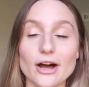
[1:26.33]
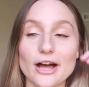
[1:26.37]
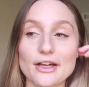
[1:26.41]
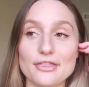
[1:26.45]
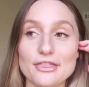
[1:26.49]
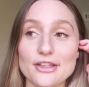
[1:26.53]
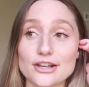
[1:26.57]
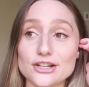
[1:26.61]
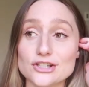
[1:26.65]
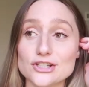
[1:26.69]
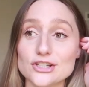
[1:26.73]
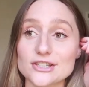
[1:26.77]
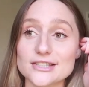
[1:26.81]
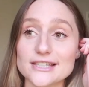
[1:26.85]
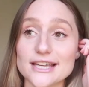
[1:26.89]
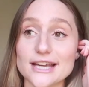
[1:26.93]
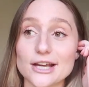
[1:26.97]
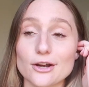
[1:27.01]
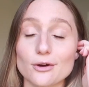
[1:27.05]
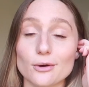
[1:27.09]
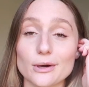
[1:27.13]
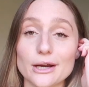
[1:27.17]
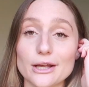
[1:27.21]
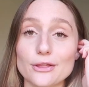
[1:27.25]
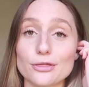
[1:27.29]
I think she's
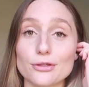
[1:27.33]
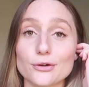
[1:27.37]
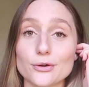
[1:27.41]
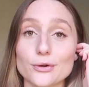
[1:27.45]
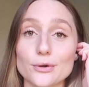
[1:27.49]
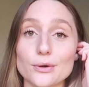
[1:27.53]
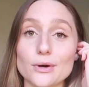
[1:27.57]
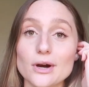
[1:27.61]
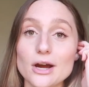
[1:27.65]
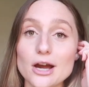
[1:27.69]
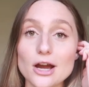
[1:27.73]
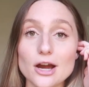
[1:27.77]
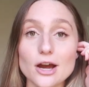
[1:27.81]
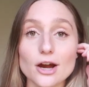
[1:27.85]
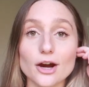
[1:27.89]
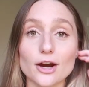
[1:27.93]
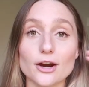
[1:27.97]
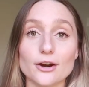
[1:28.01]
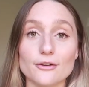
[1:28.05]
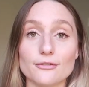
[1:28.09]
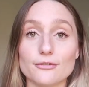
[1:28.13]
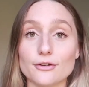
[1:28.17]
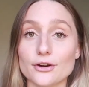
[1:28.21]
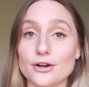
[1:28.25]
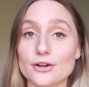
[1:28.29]
like going through
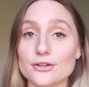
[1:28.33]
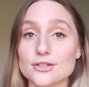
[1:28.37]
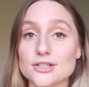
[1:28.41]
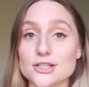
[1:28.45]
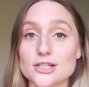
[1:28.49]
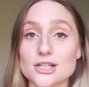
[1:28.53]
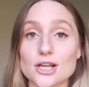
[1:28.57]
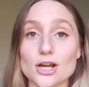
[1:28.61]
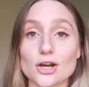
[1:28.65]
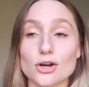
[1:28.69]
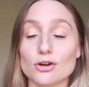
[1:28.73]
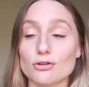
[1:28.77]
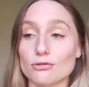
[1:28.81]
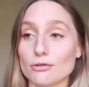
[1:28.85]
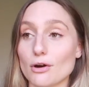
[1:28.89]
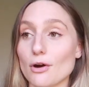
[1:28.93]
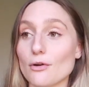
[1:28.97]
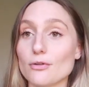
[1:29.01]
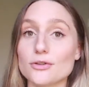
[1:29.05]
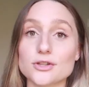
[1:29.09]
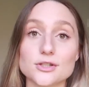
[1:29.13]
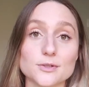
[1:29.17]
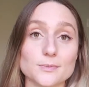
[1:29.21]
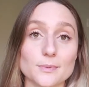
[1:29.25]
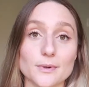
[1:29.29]
her first
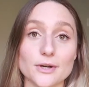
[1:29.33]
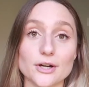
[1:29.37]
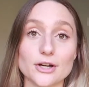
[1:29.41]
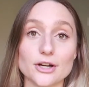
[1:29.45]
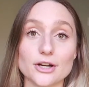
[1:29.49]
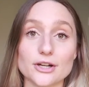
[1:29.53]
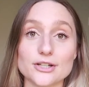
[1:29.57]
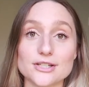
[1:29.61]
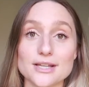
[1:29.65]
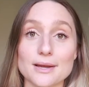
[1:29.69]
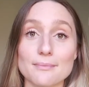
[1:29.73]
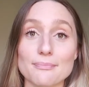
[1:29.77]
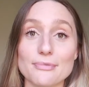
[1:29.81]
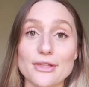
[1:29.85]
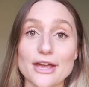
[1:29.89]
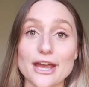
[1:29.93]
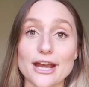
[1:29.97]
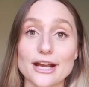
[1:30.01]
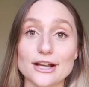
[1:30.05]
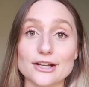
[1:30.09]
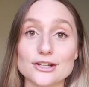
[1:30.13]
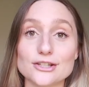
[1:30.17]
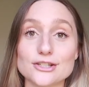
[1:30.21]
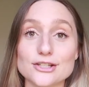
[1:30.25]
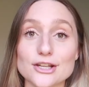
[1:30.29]
growth spurt or
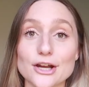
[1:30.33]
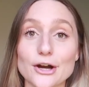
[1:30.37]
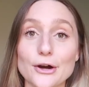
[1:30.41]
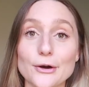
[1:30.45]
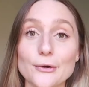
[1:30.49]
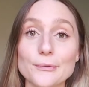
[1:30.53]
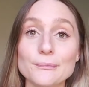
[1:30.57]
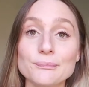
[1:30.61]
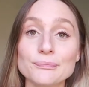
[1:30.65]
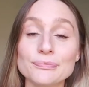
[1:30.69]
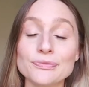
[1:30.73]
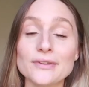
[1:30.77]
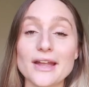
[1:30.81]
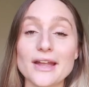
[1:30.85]
something, so